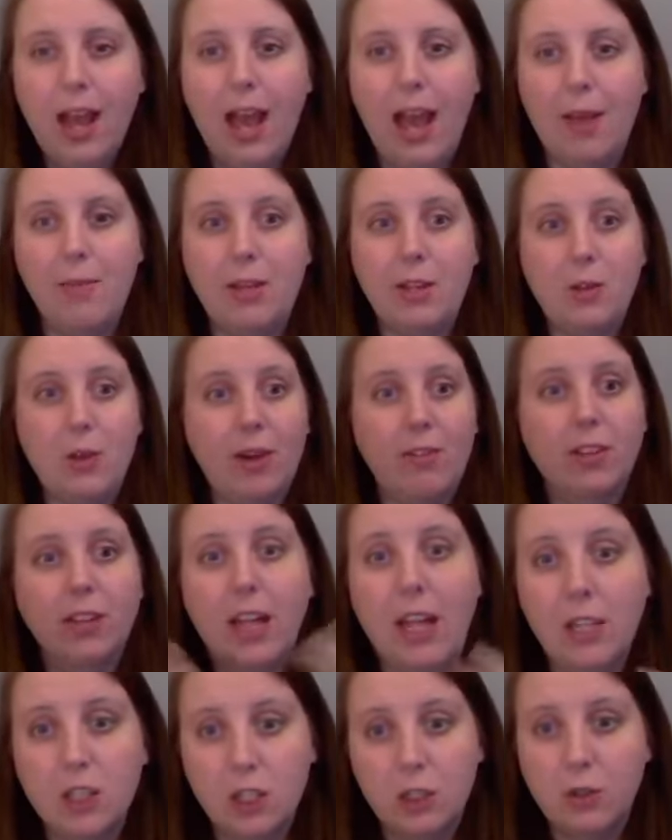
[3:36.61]
And you have a
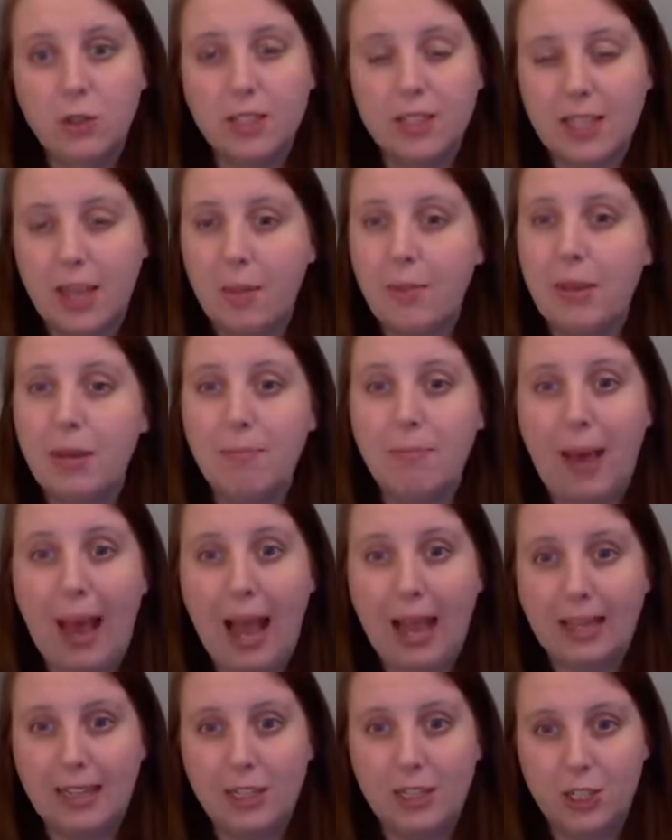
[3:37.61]
lot of students coming
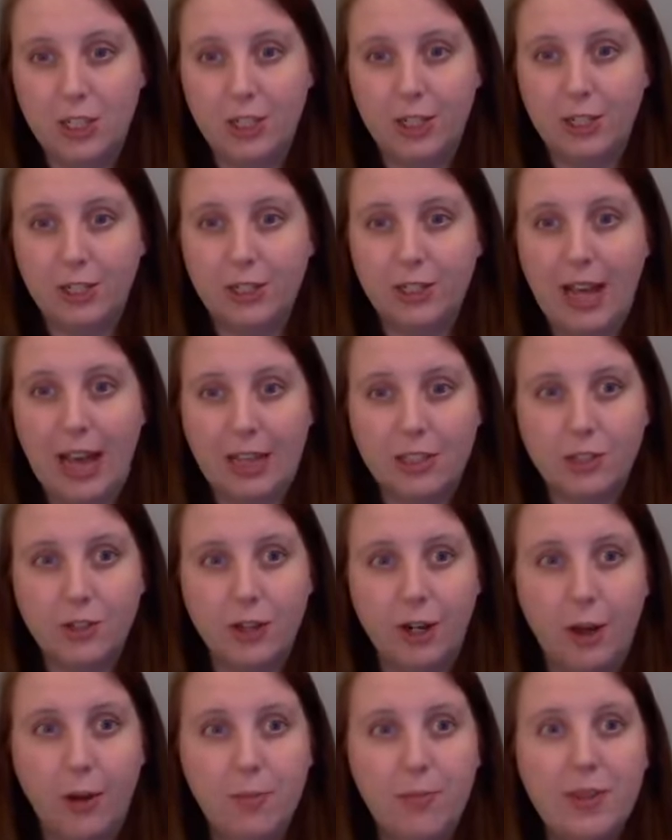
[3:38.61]
back into your
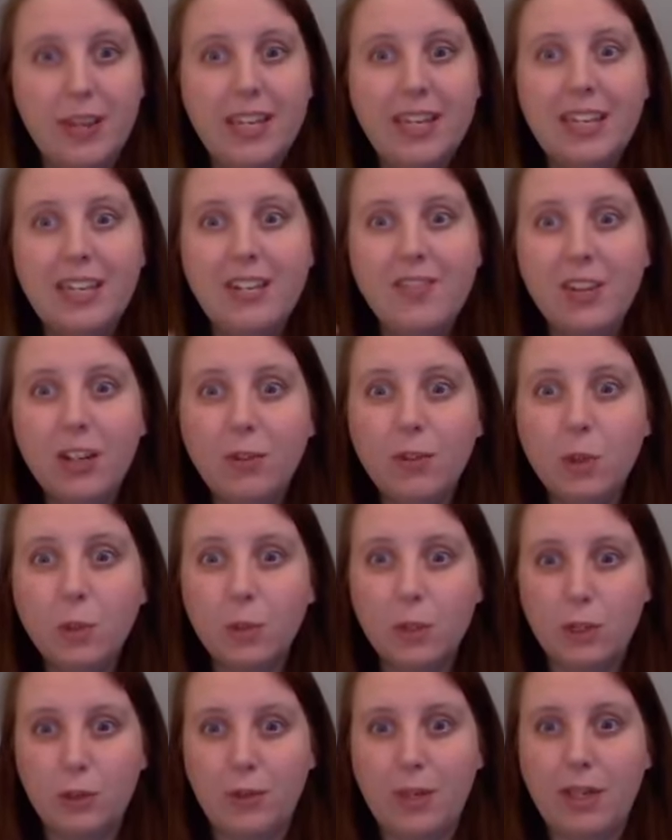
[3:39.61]
classroom. Even if you
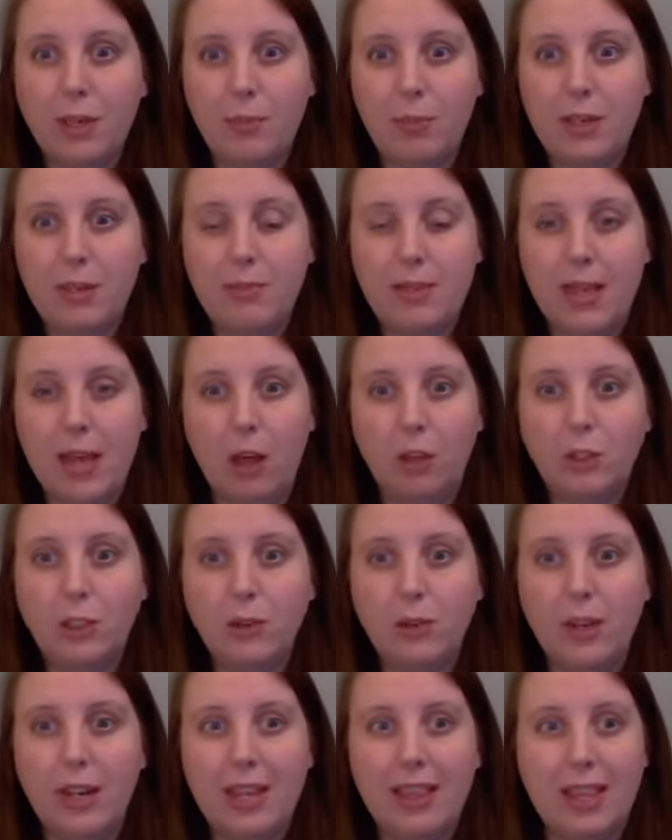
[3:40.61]
were doing a PBL
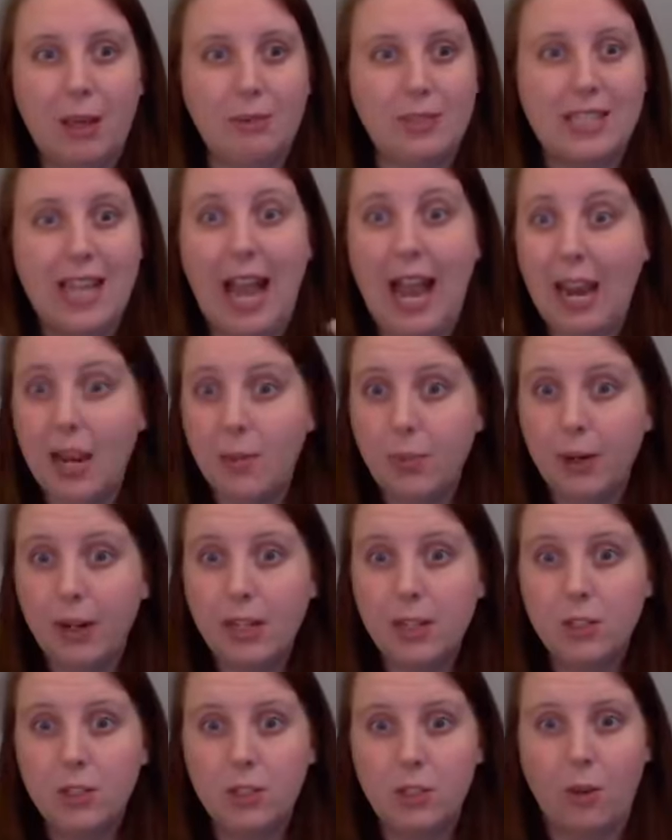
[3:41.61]
unit that was
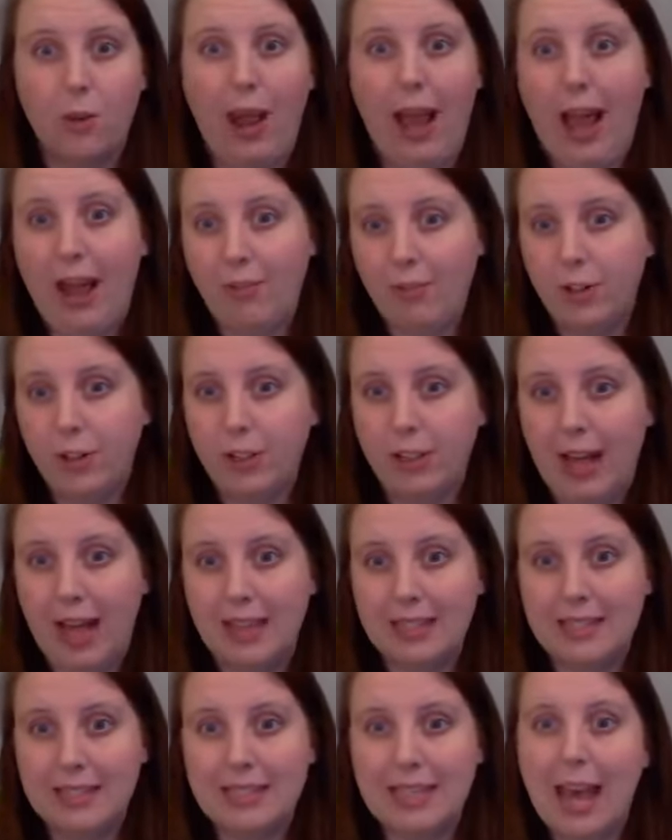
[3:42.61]
hybrid, so half your
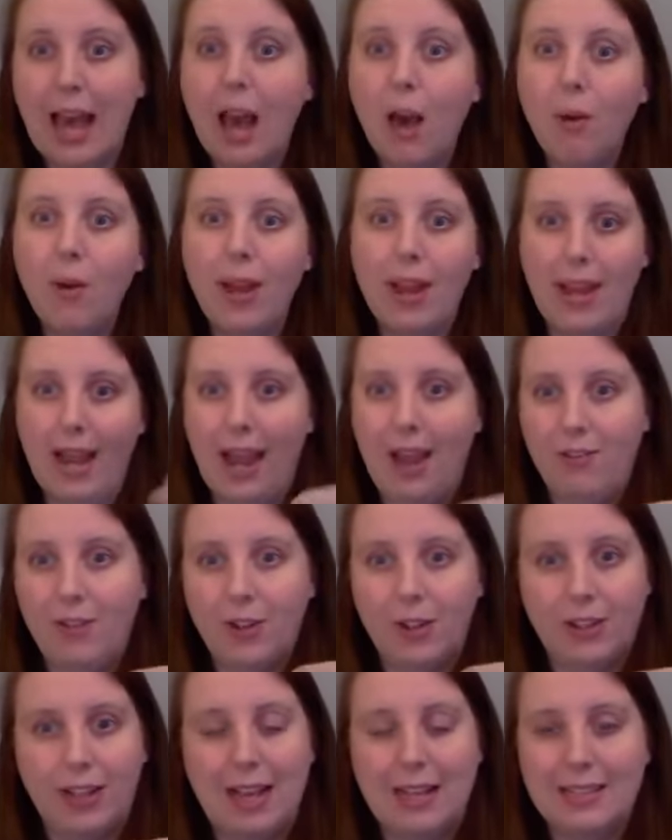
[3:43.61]
class is out and half
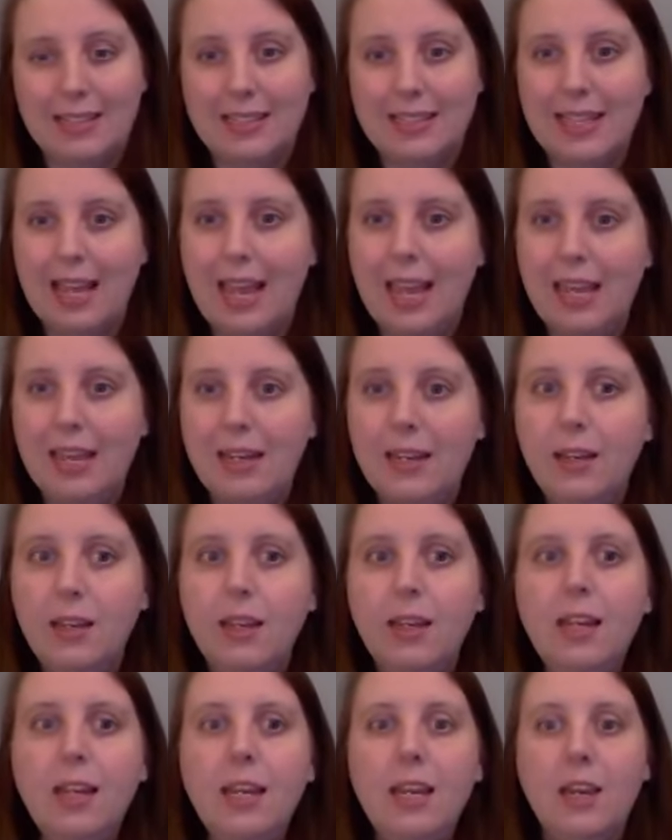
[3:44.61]
your class is in,
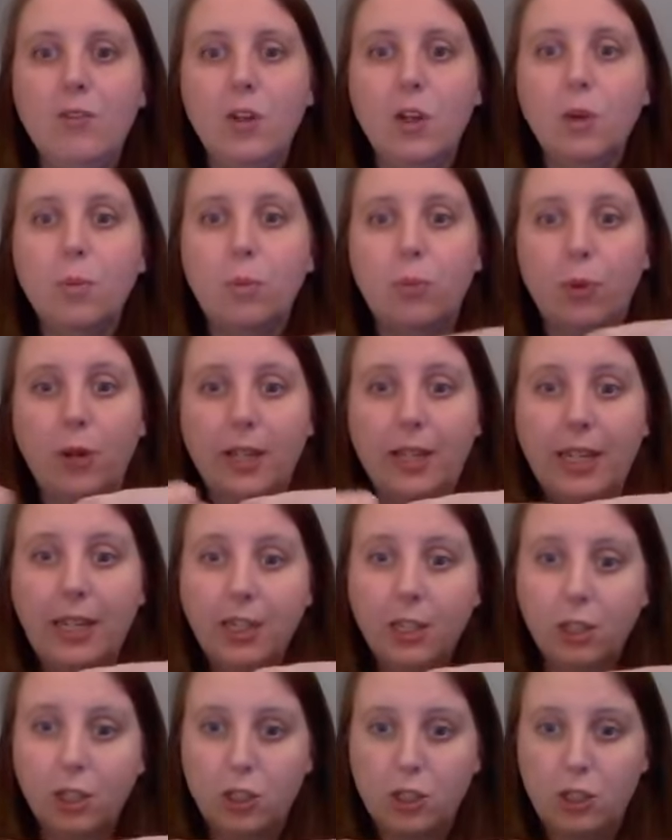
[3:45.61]
if you're
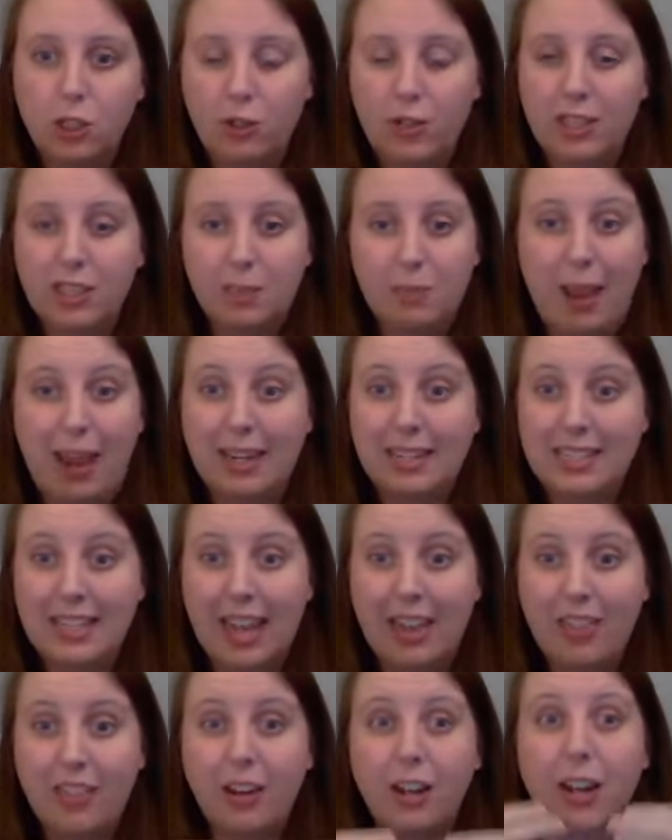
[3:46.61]
bringing your students back
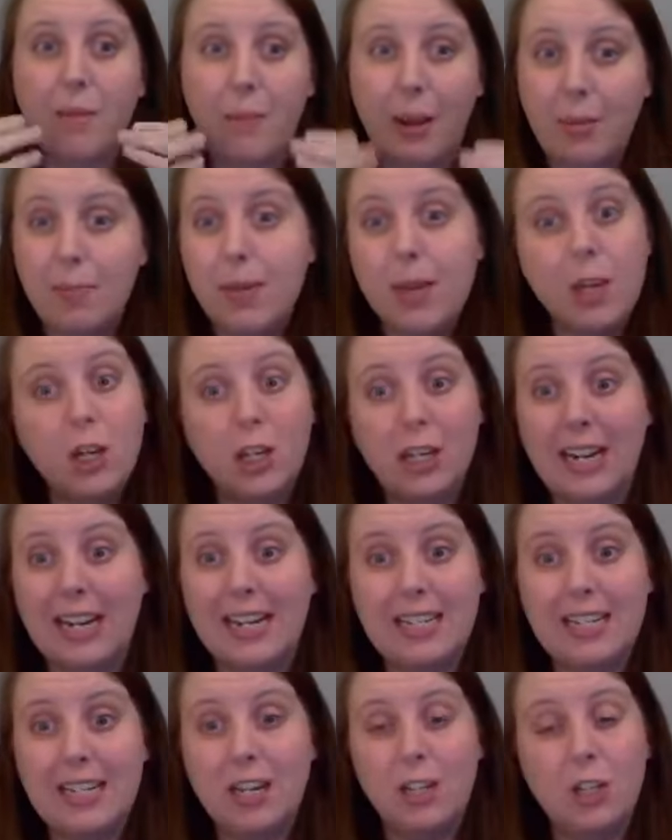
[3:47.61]
together, it might be a good
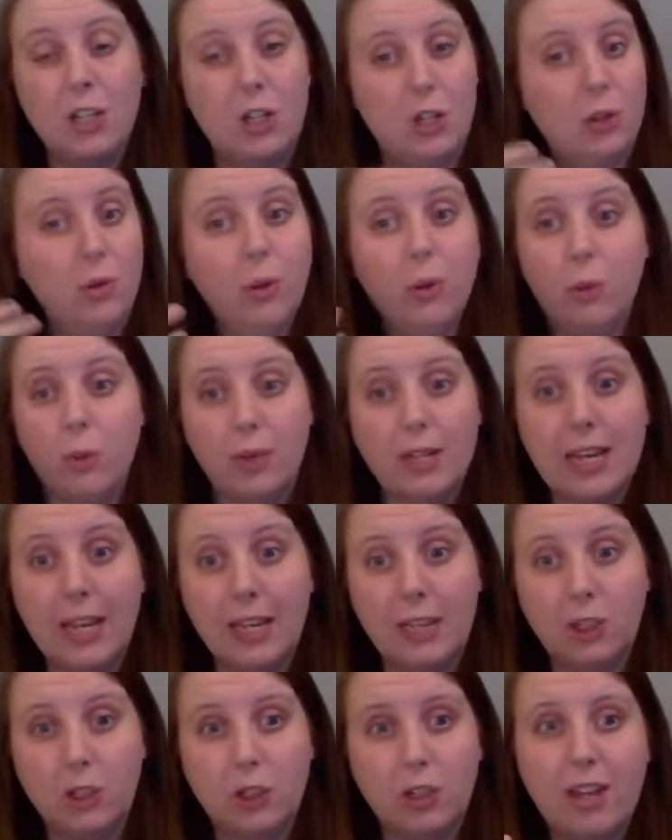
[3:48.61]
idea to do a
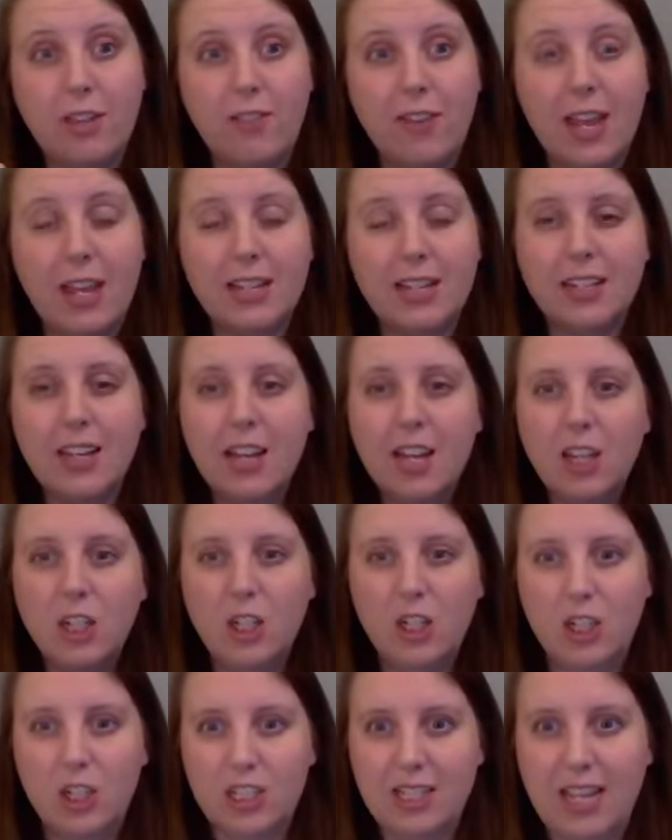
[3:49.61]
re-entry event
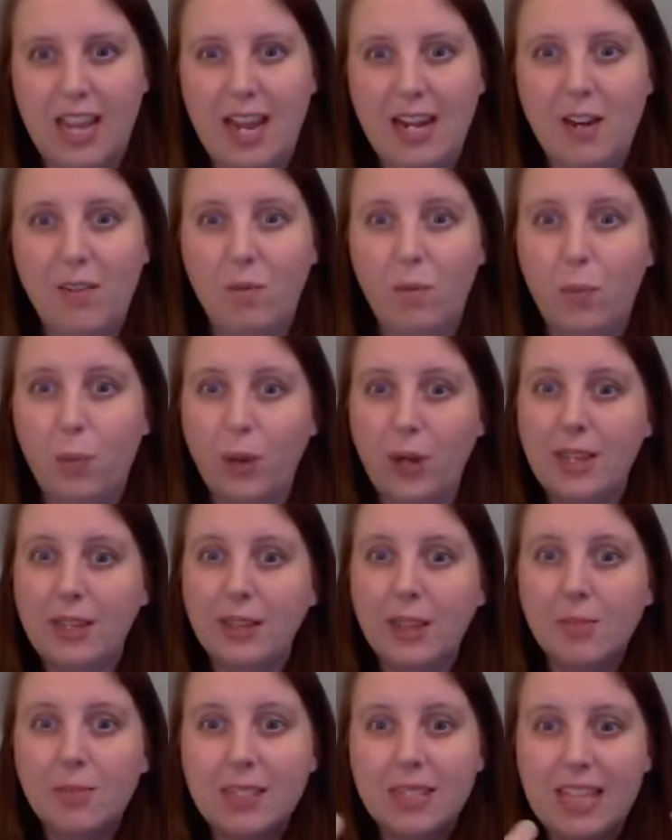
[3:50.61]
to just kind of bring
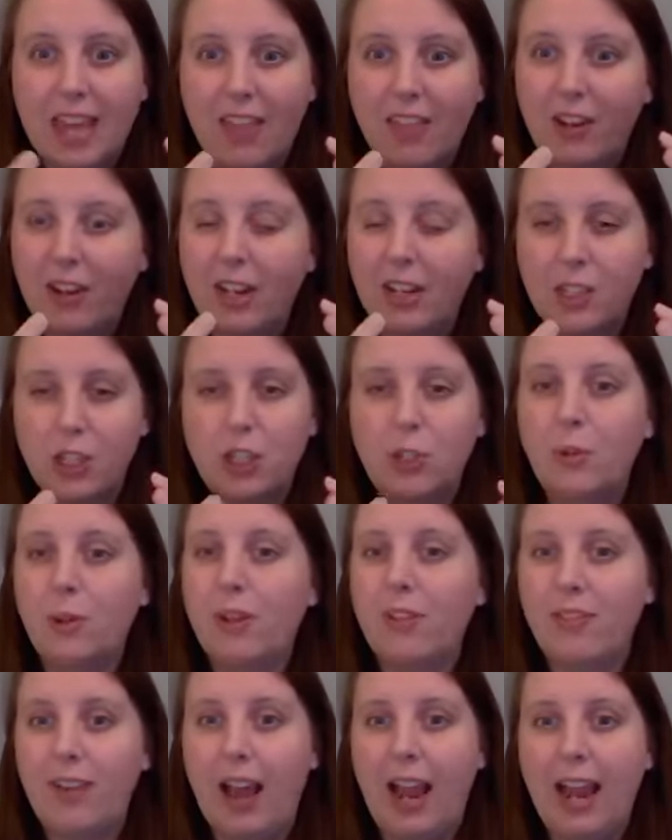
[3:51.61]
them together as a
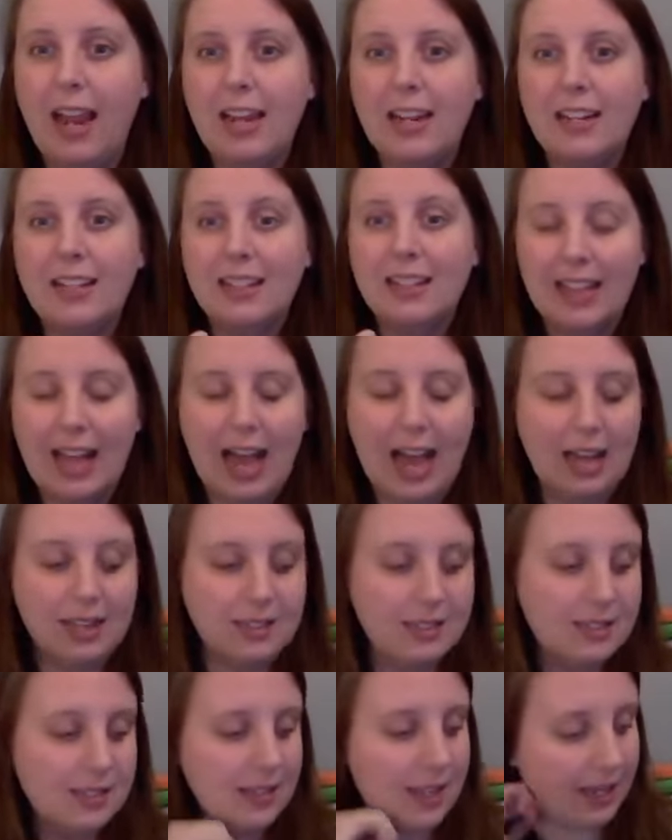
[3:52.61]
unified
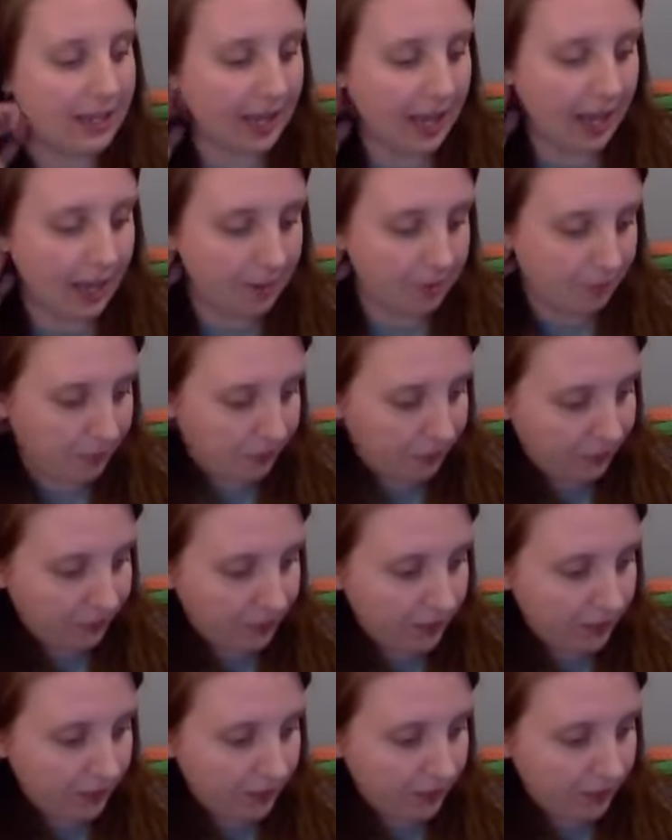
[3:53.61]
class again.